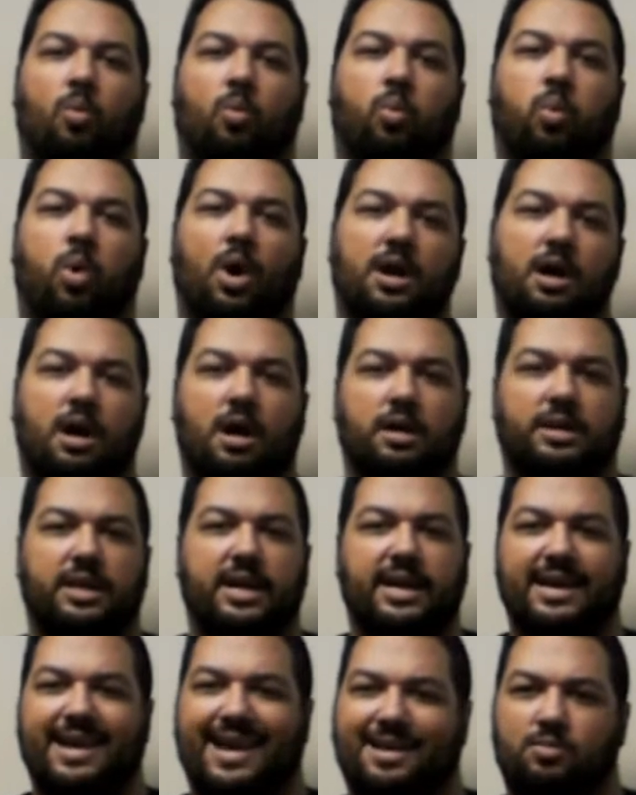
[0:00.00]
what are
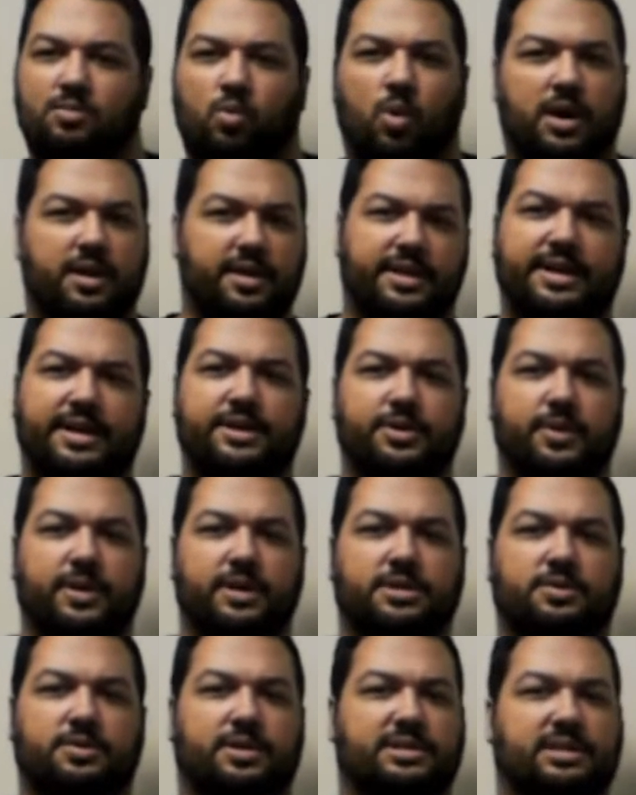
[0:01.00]
they and what are they doing
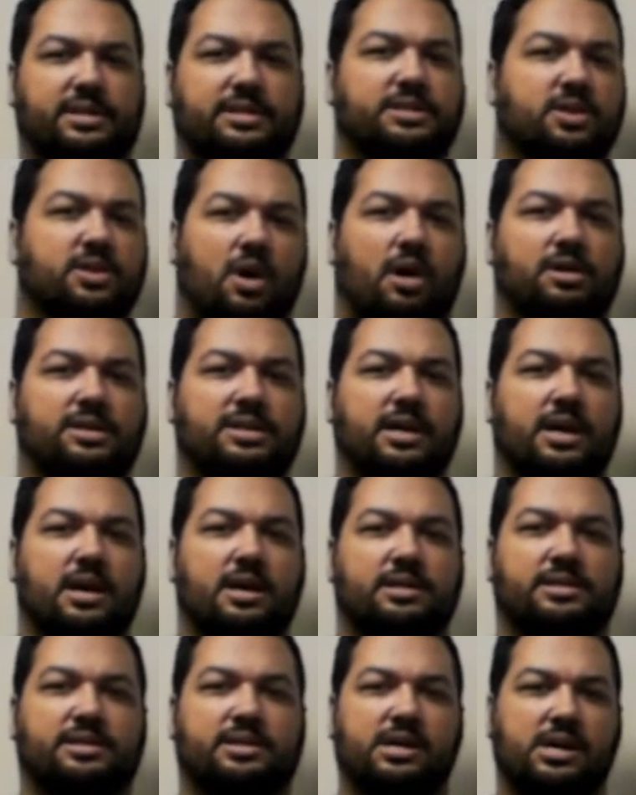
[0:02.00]
to us that's causing
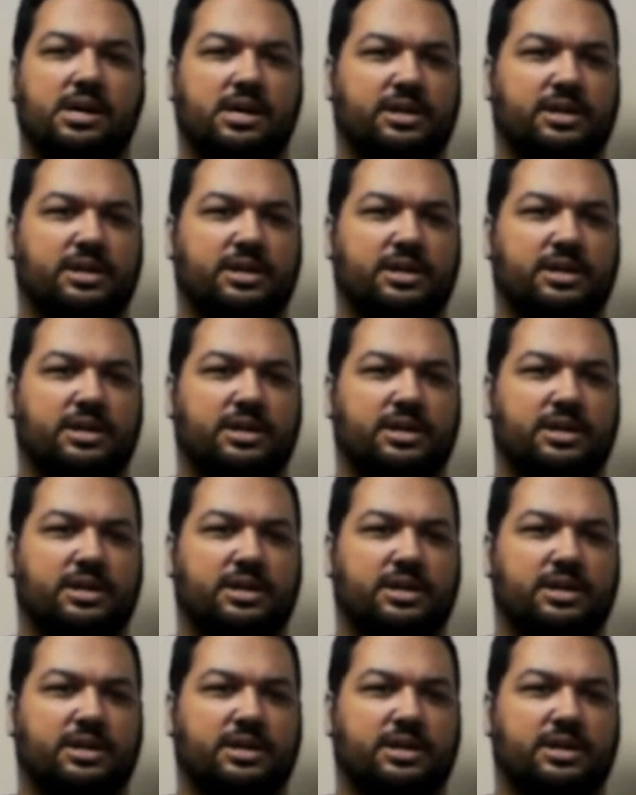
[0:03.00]
us